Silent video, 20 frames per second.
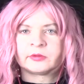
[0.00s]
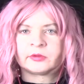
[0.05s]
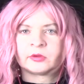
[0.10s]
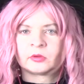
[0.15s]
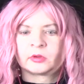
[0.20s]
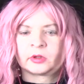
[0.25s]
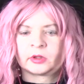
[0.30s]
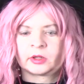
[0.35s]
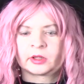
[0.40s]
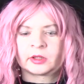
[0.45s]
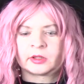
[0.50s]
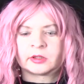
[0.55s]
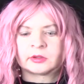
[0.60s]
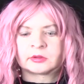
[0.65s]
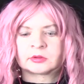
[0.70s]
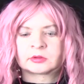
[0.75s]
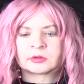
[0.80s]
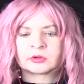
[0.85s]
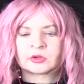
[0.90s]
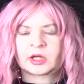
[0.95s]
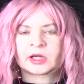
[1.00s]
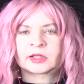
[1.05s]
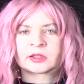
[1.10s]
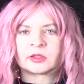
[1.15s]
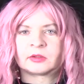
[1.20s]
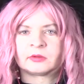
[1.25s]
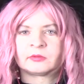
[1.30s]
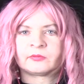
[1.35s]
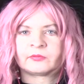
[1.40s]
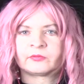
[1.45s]
urinary tract
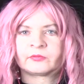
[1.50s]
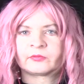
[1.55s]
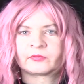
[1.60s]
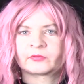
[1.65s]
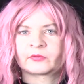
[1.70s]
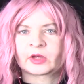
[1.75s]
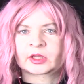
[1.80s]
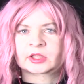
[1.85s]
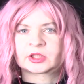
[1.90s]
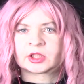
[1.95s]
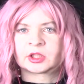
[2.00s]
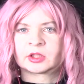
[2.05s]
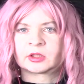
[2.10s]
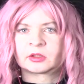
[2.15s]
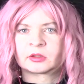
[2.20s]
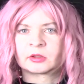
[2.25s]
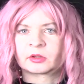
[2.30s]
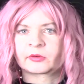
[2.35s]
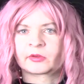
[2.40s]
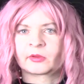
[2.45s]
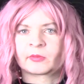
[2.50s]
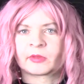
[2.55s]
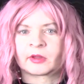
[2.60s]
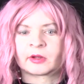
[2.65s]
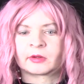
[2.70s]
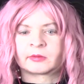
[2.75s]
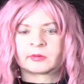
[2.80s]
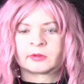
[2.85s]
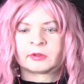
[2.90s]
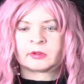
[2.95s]
infection or
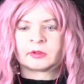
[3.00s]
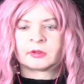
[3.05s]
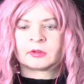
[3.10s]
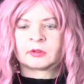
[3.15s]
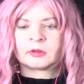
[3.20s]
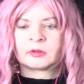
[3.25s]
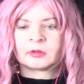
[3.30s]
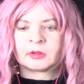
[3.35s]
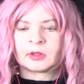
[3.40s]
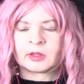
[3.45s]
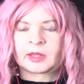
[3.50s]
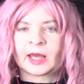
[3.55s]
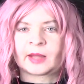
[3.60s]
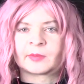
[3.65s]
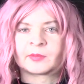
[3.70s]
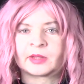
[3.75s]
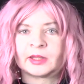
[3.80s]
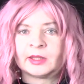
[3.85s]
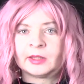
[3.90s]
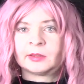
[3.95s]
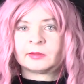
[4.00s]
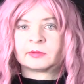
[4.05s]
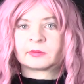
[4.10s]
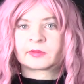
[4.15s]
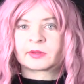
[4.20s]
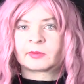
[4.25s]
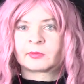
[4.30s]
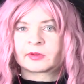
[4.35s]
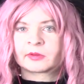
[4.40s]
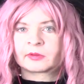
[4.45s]
something. You can't pee?
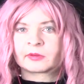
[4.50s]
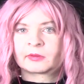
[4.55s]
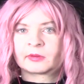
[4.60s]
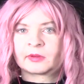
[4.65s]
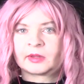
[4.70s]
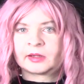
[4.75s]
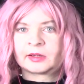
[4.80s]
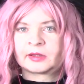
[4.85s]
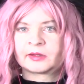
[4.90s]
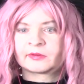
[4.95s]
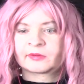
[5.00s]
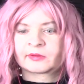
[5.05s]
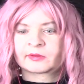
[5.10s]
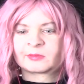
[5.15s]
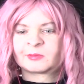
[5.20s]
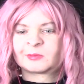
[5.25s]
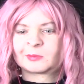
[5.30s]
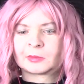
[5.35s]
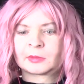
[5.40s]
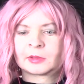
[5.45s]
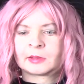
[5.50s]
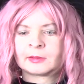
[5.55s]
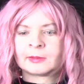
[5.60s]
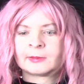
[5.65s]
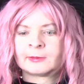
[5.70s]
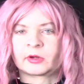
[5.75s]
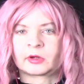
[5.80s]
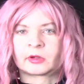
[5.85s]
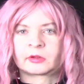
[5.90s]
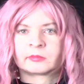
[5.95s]
Is that what that is?
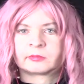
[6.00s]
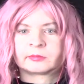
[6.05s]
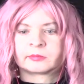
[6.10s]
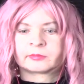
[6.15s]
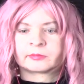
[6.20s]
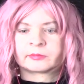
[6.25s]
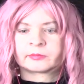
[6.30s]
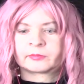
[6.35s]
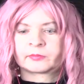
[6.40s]
Gosh, give me